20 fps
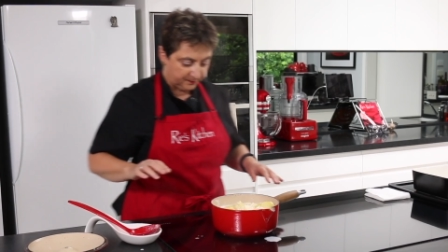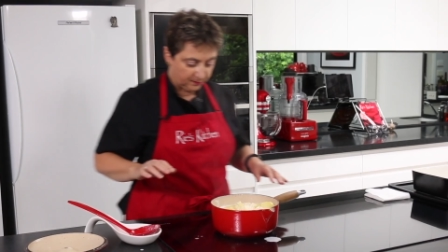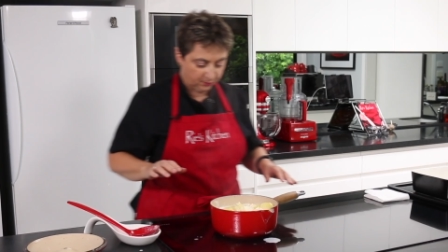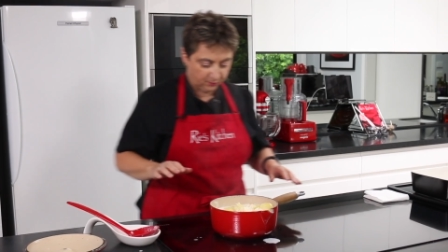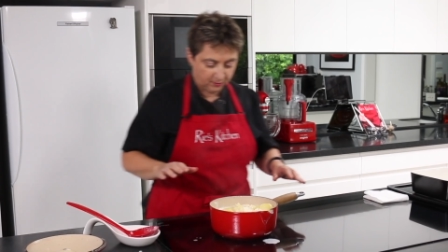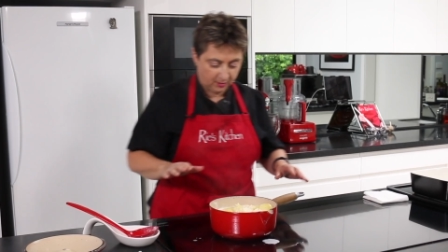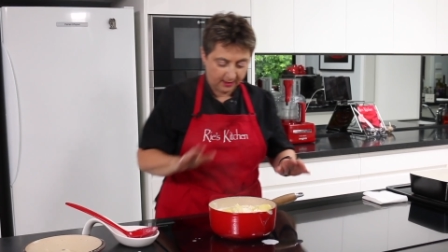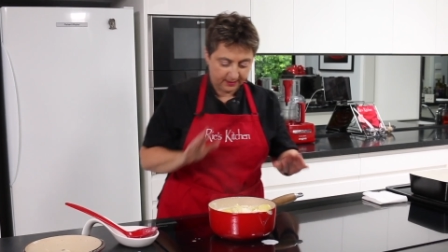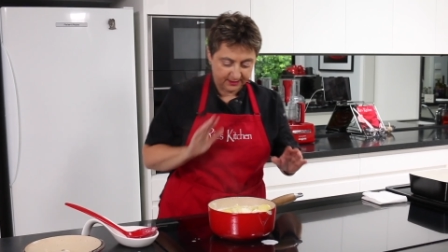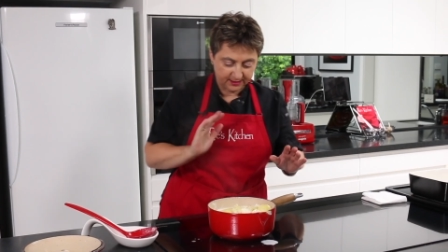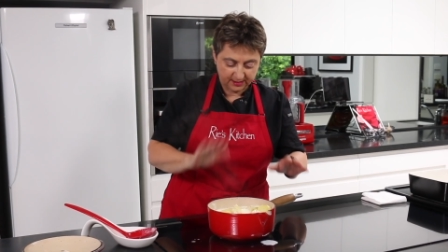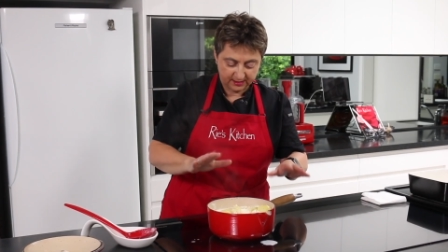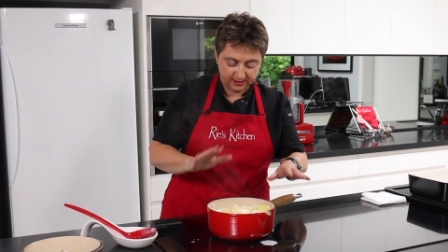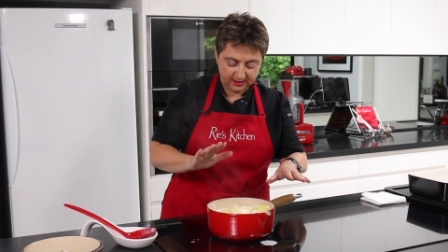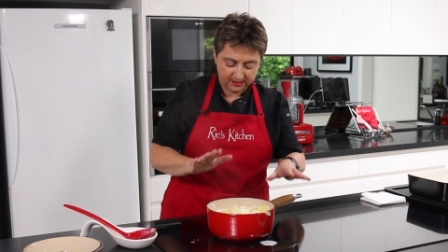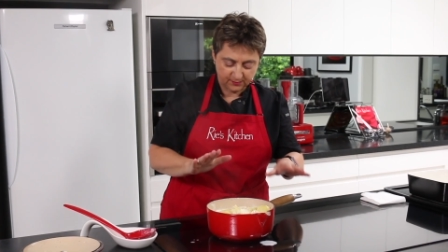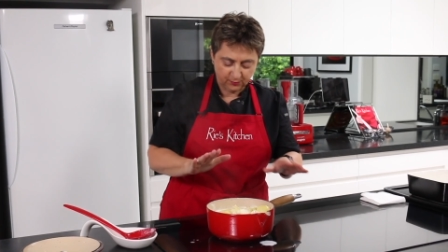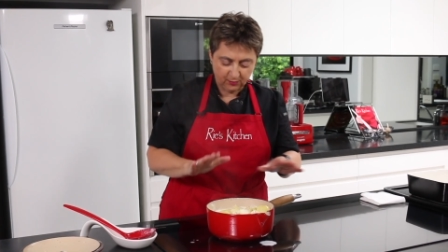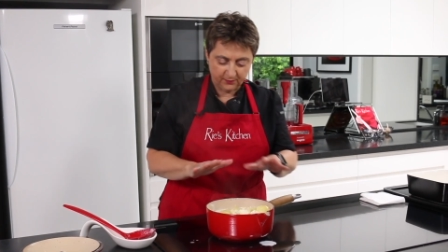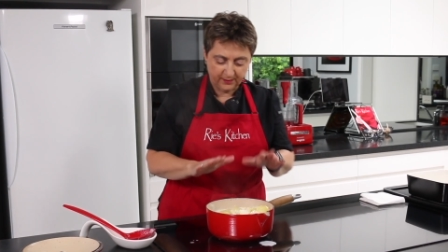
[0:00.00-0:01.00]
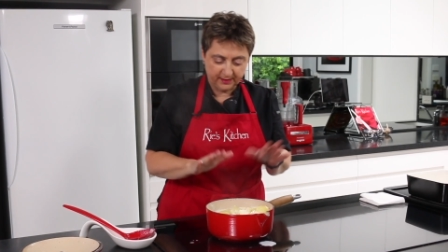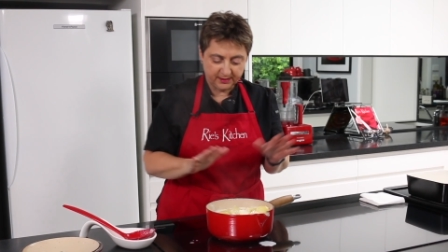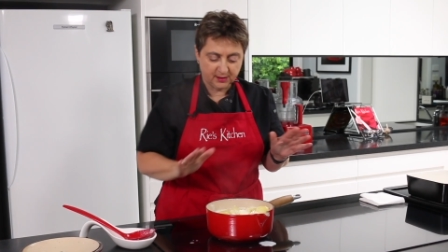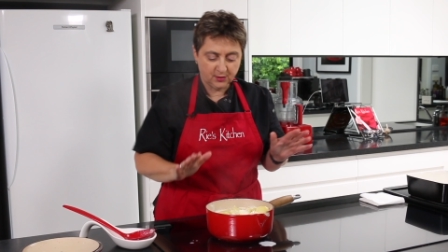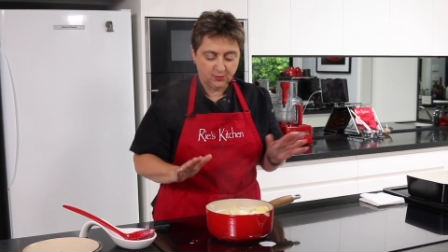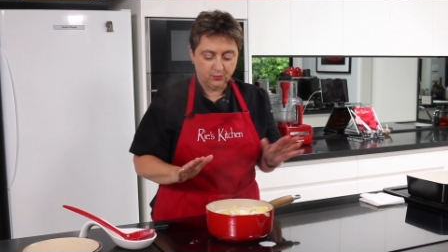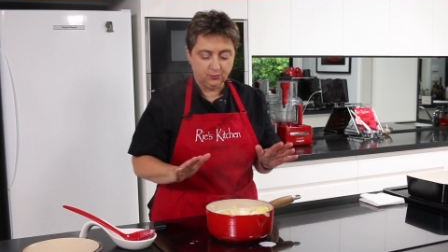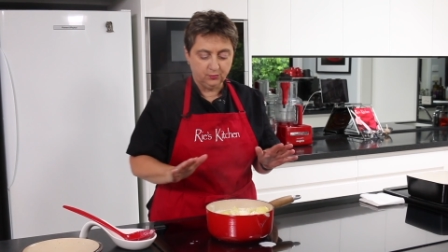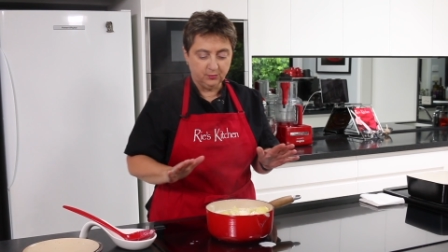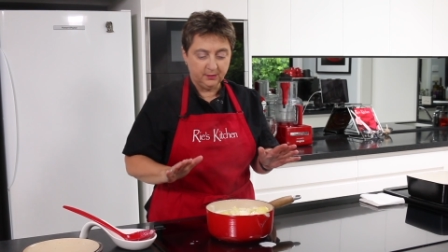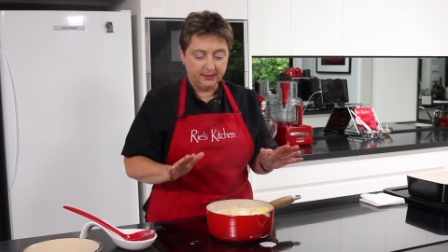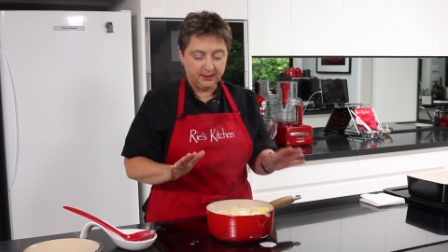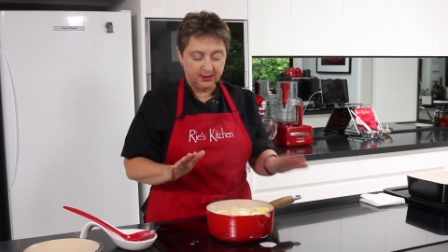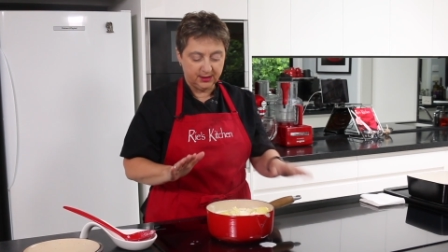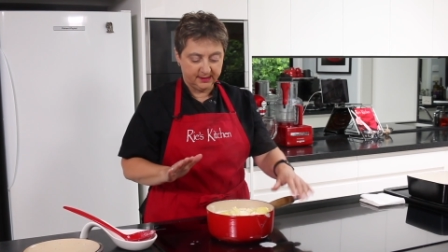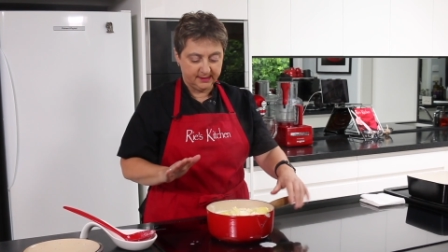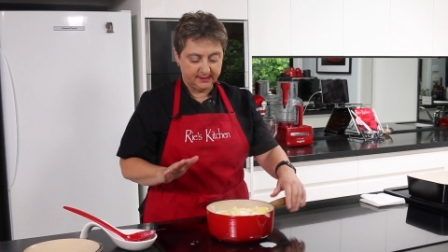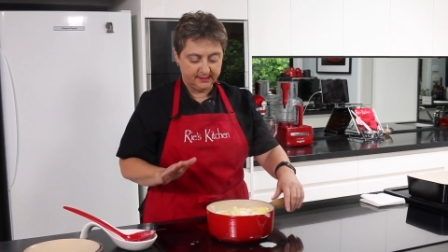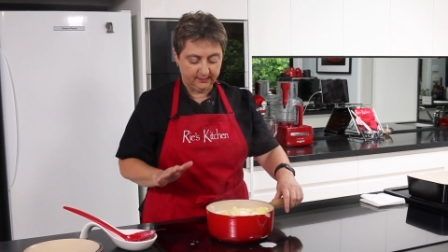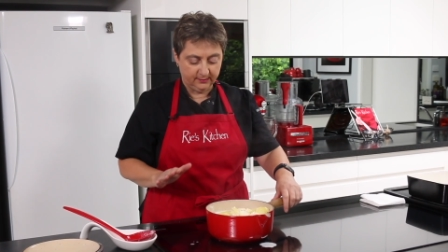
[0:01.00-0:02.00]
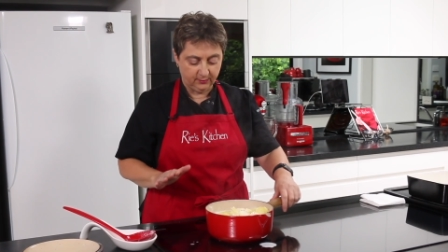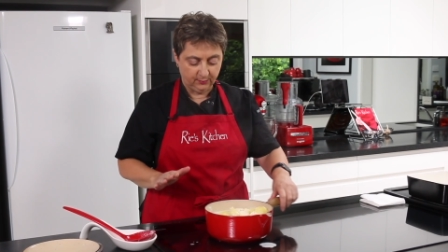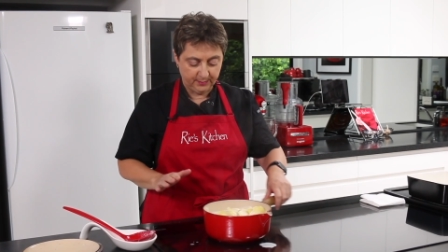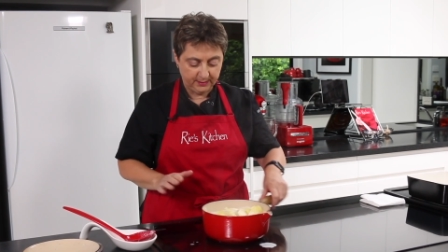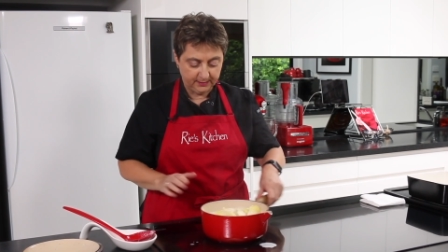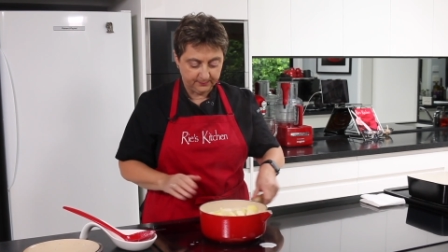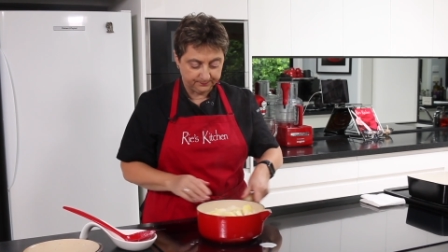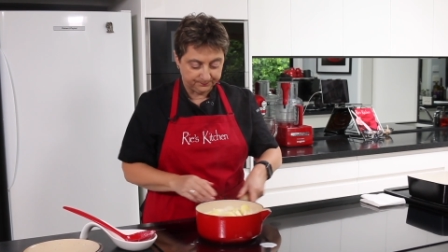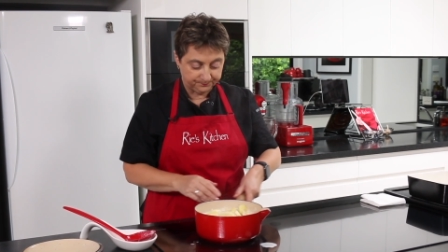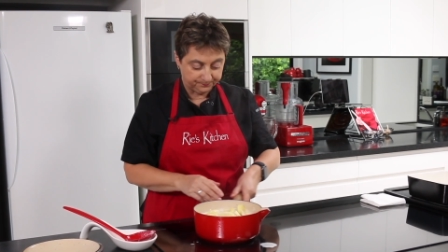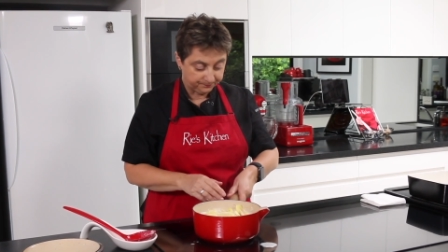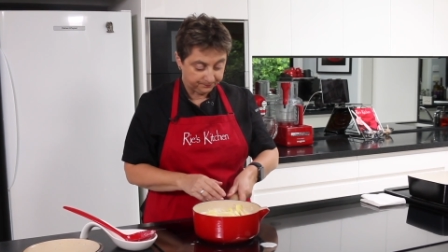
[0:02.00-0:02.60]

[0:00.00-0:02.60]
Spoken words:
All right, so just while that's cooling just a little bit,